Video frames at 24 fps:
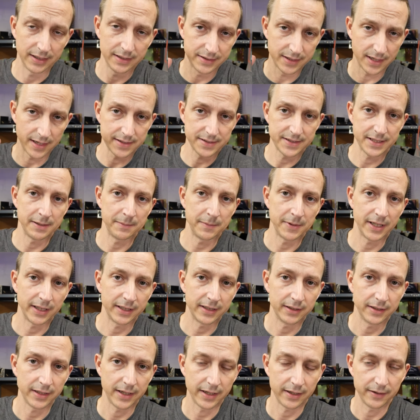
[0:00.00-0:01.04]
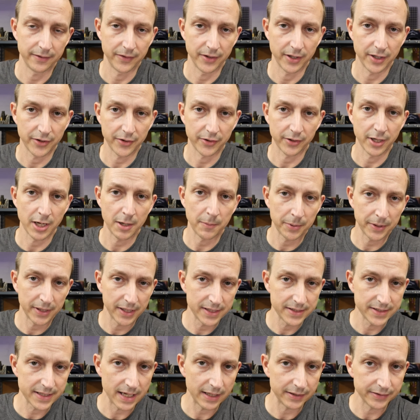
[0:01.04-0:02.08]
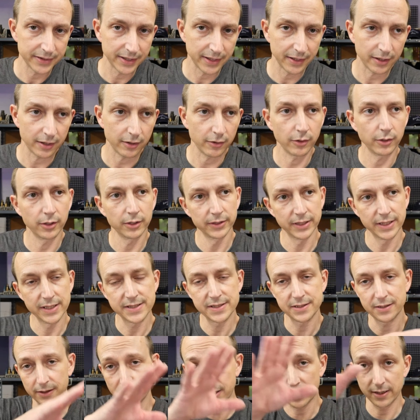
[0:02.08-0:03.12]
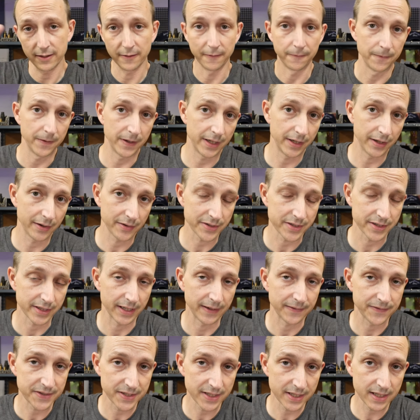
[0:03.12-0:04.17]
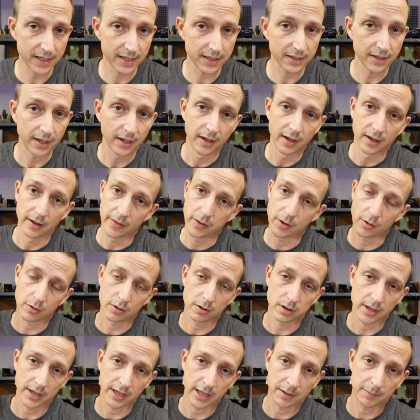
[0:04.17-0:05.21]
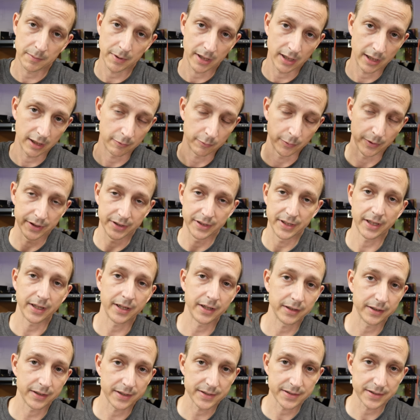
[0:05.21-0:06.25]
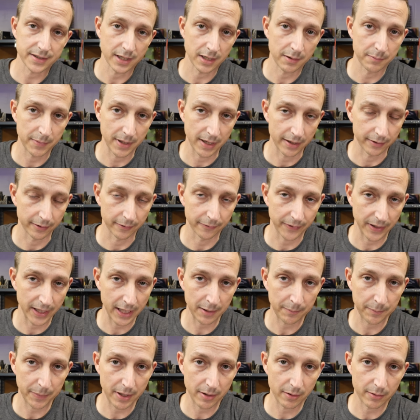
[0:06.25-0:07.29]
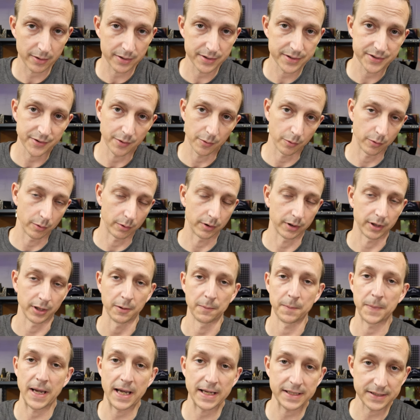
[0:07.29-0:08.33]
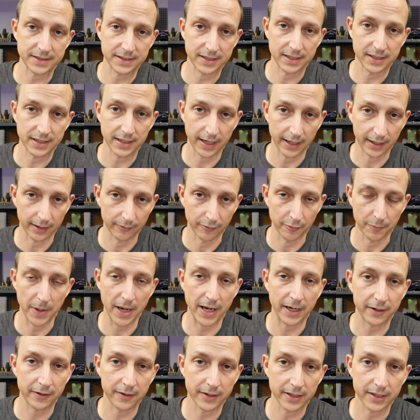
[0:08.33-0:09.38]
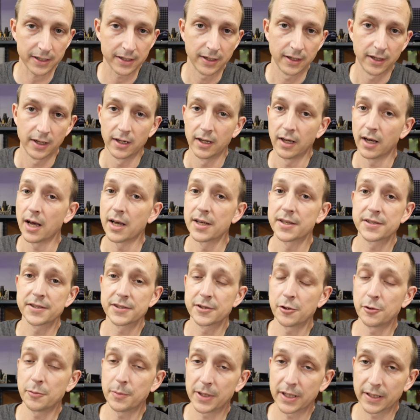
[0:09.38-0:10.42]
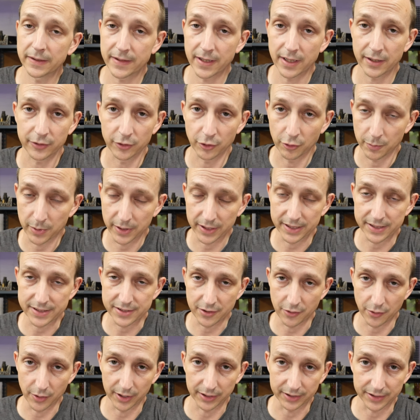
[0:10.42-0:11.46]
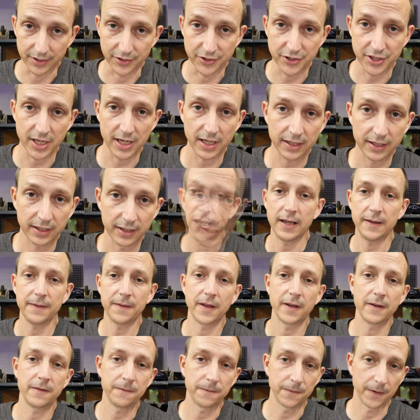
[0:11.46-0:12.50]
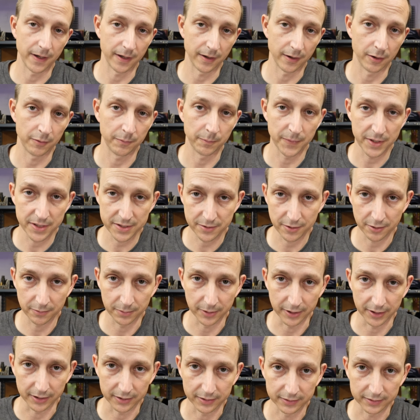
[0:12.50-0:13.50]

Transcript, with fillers: It does seem like a lot of the other companies out there, or at least a lot of the videos that I've seen, they'll claim a ridiculous amount of amp hours or capacity out of a battery, assuming that nobody's going to check, and they fail miserably.